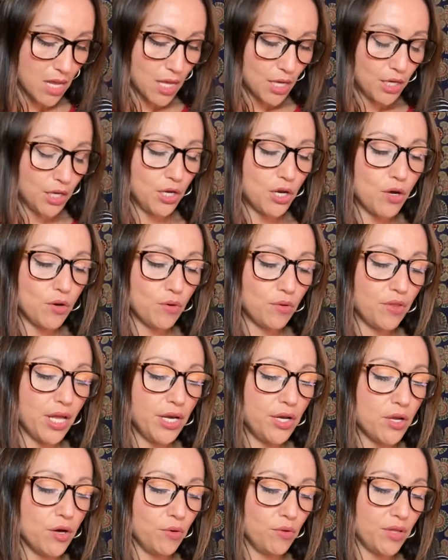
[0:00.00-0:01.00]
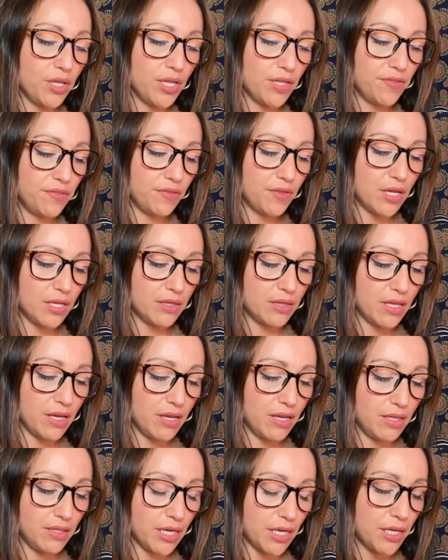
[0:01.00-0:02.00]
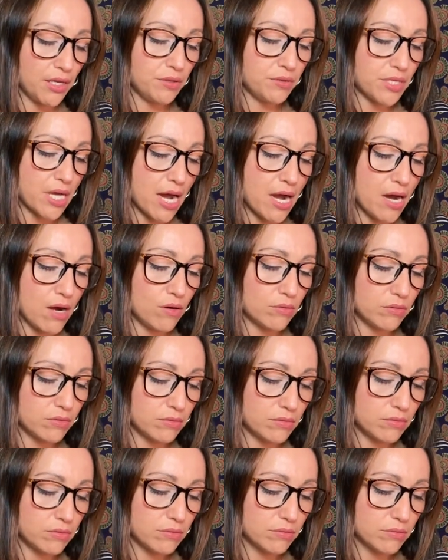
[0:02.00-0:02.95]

You know, they know that they let you down,